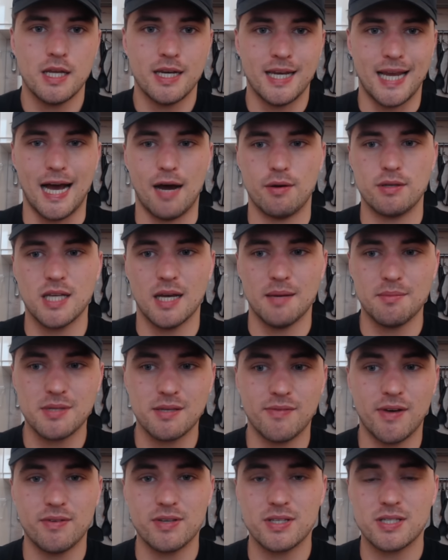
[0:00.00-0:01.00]
Now, in terms
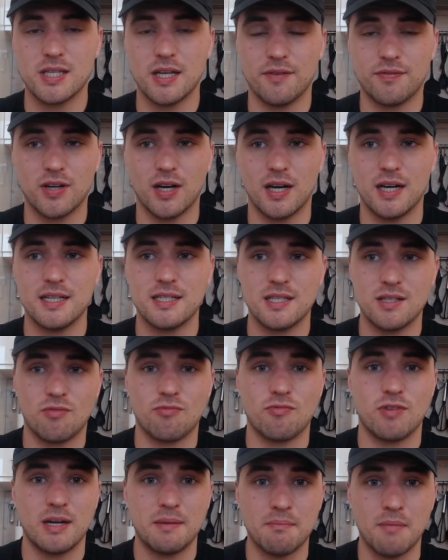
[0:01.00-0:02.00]
of other stuff, guys, there's not
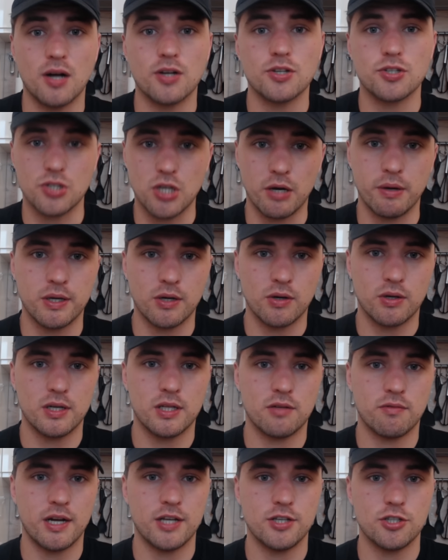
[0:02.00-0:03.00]
really much going on
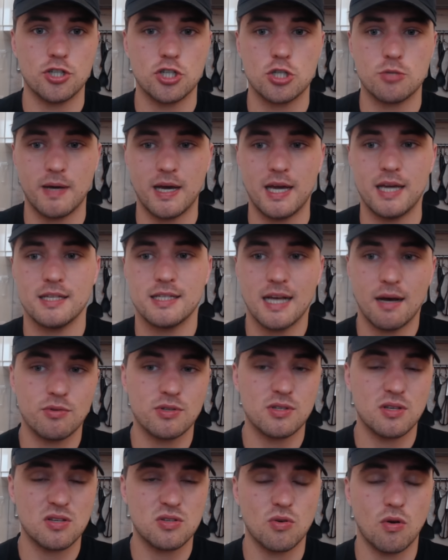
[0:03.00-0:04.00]
in the Rangers space. That
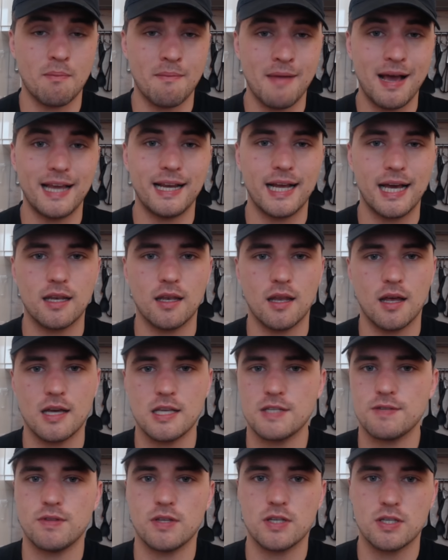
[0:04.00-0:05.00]
was the sort of main
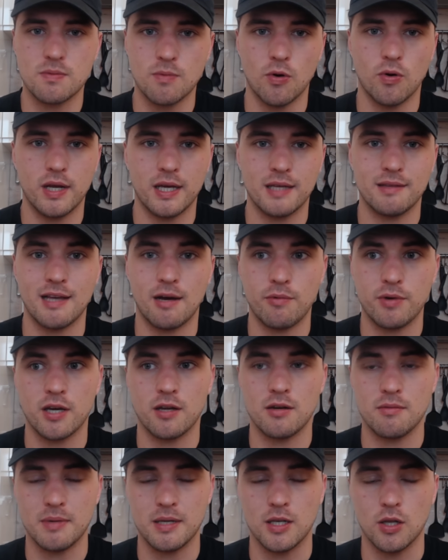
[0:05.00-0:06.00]
headlines for this morning, that we're
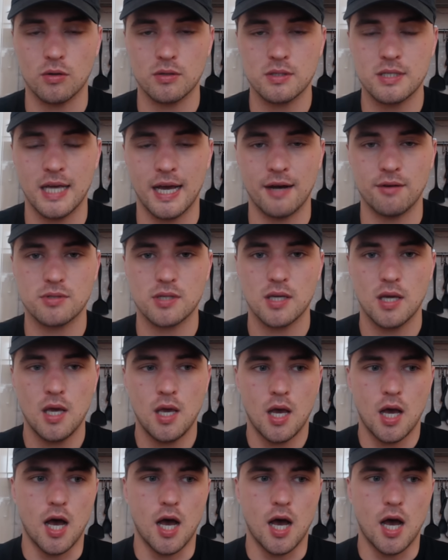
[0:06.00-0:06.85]
going to be locked out.